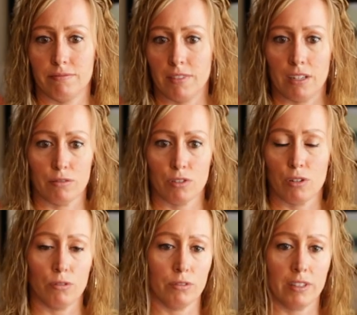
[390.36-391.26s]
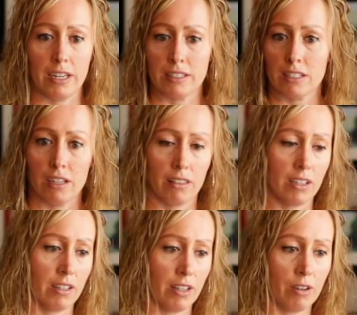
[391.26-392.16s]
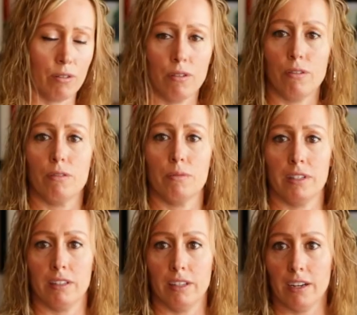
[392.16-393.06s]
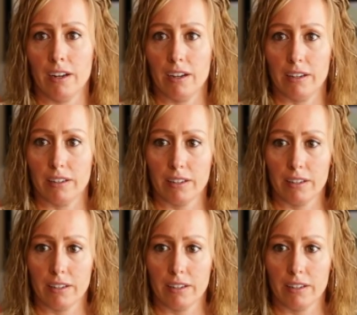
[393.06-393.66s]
you know, told that it's nothing, and they go home and then they die.